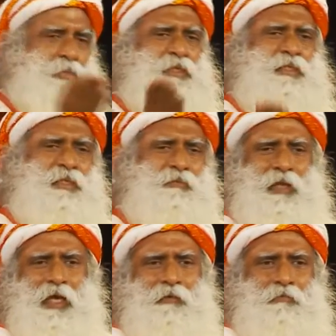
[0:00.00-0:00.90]
pieces of
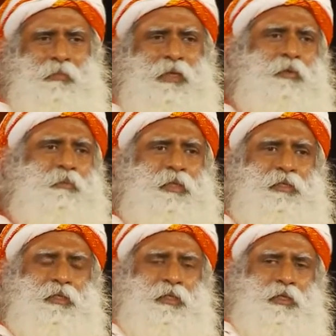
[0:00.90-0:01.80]
life, maybe
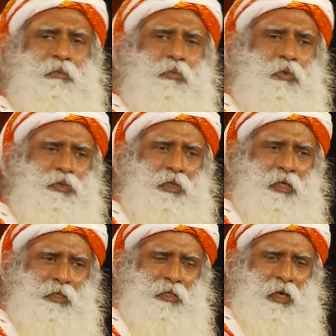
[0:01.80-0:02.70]
presented in a most
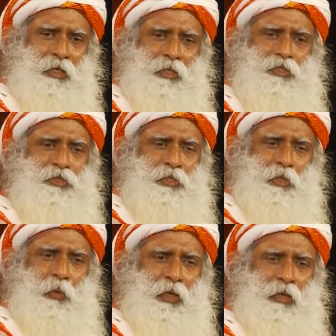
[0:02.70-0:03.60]

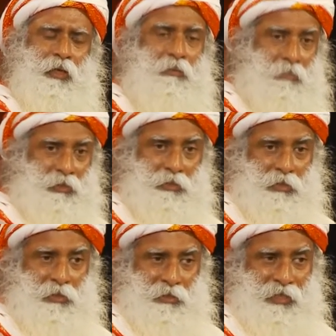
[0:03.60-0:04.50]
uninteresting way, but
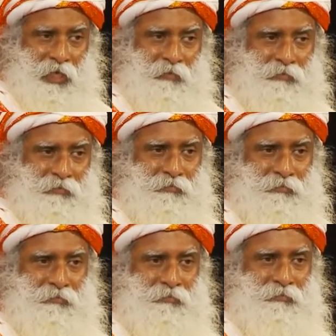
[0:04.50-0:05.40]
still it's life,
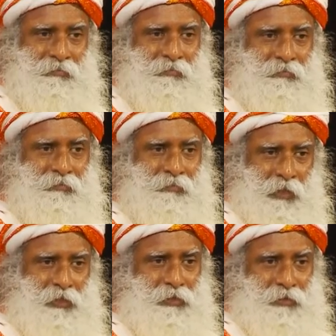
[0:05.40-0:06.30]

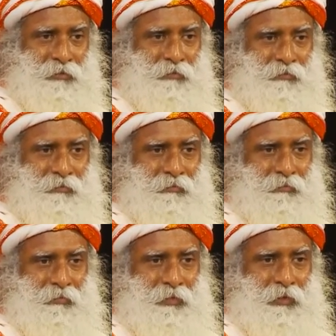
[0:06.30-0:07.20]
yes?
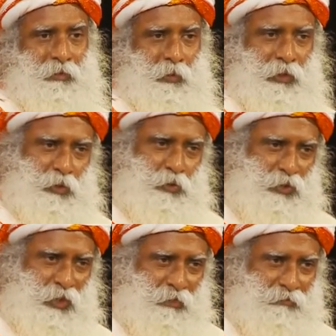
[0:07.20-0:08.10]
Whether you
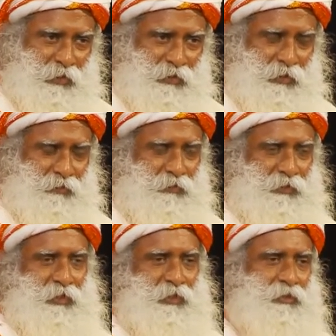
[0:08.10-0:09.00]
study
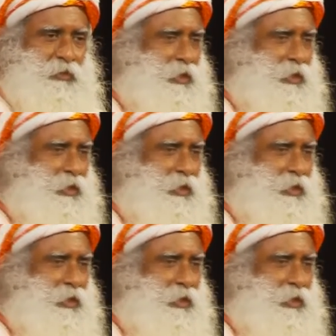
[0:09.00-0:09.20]
physics or